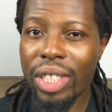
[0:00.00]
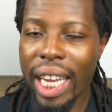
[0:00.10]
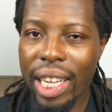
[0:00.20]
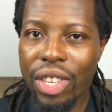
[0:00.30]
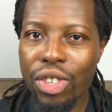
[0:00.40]

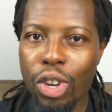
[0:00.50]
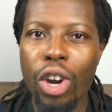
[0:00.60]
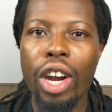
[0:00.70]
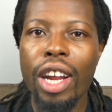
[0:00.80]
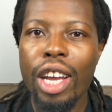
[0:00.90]
chances
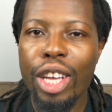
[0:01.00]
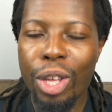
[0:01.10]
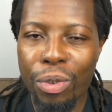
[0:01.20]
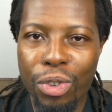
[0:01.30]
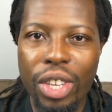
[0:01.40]
are
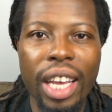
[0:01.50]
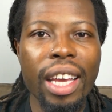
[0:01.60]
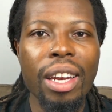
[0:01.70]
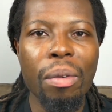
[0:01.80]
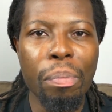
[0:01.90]
you've
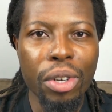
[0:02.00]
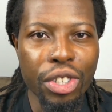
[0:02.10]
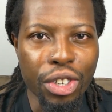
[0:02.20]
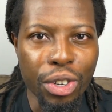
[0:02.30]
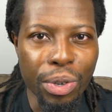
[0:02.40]
seen a
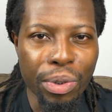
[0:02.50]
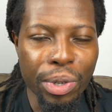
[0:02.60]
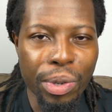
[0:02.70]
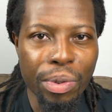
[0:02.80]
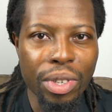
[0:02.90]
bunch of
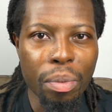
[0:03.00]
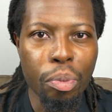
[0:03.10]
gurus